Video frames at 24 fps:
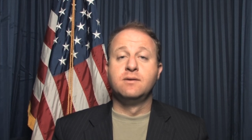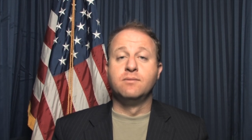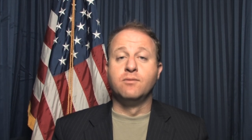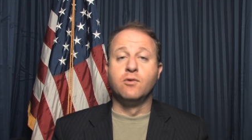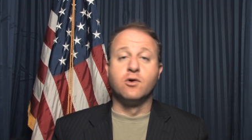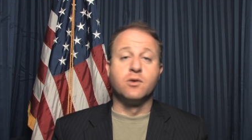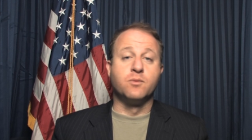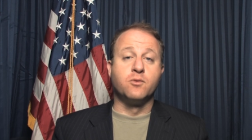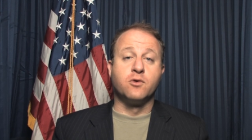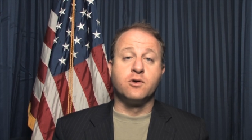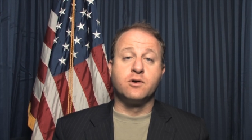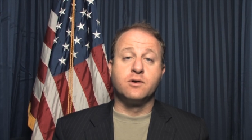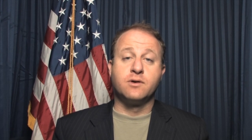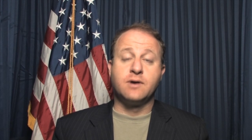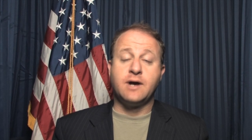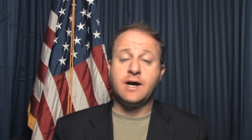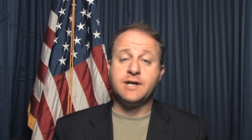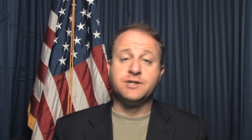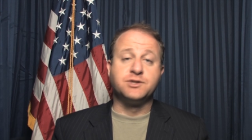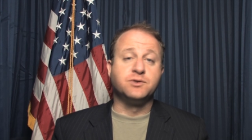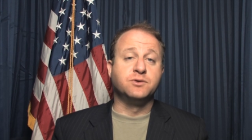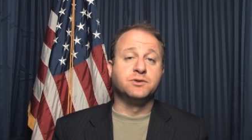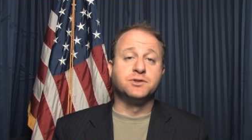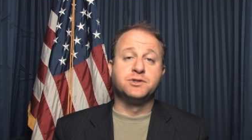More and more
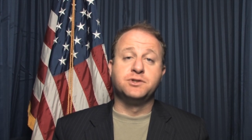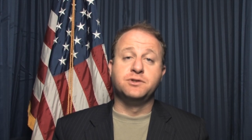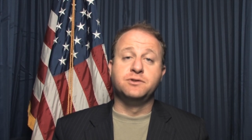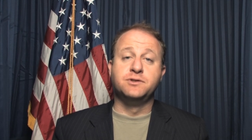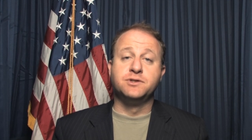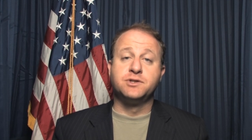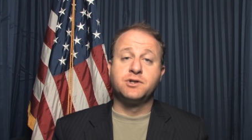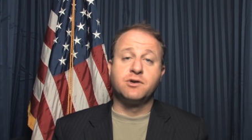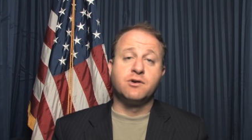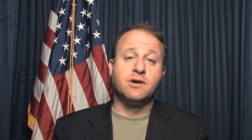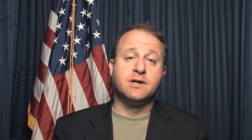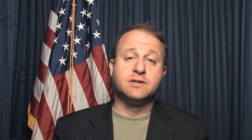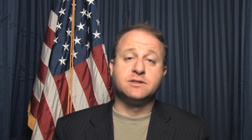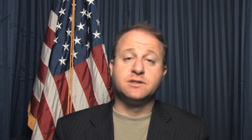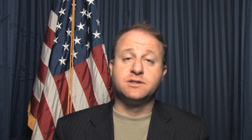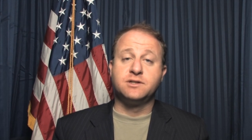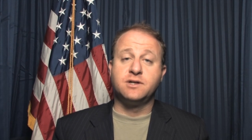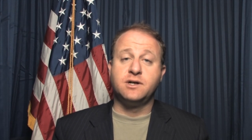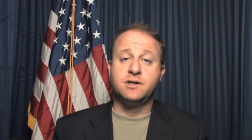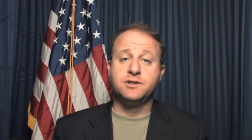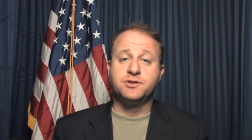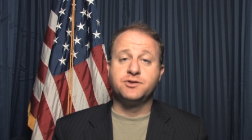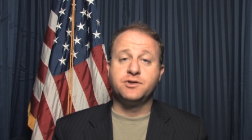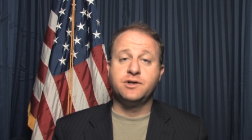high school students across the
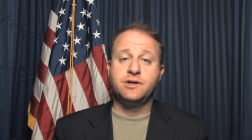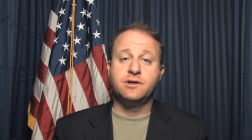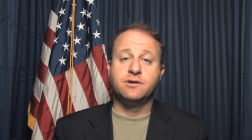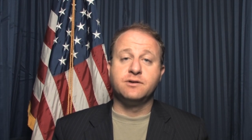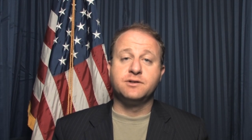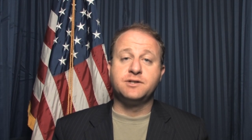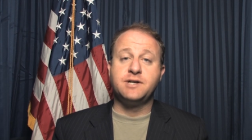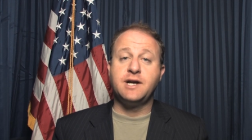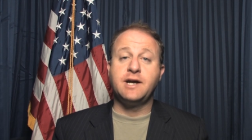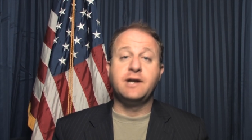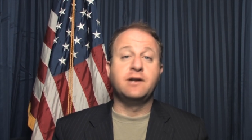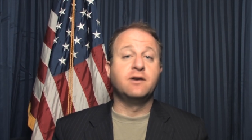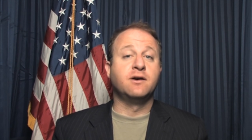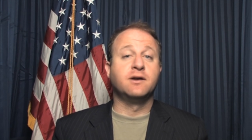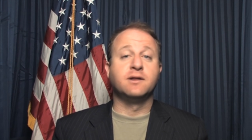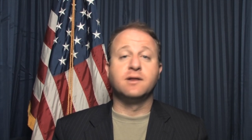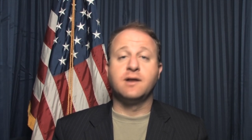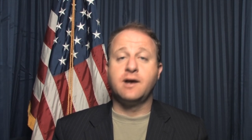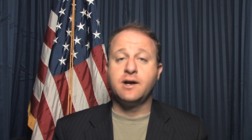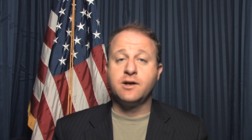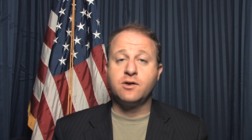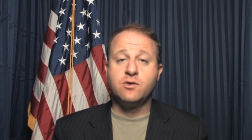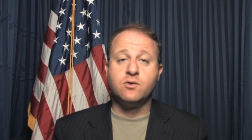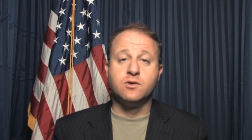country are taking
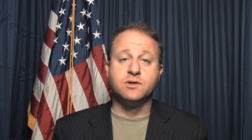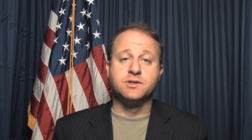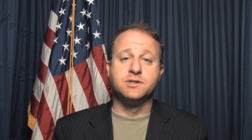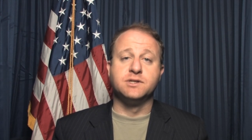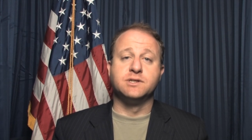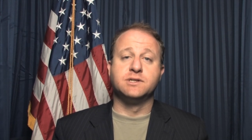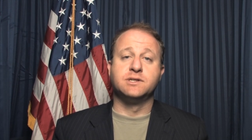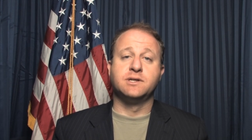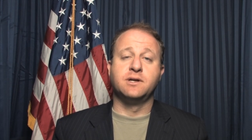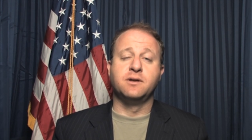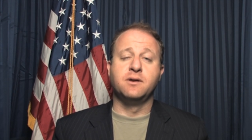online courses,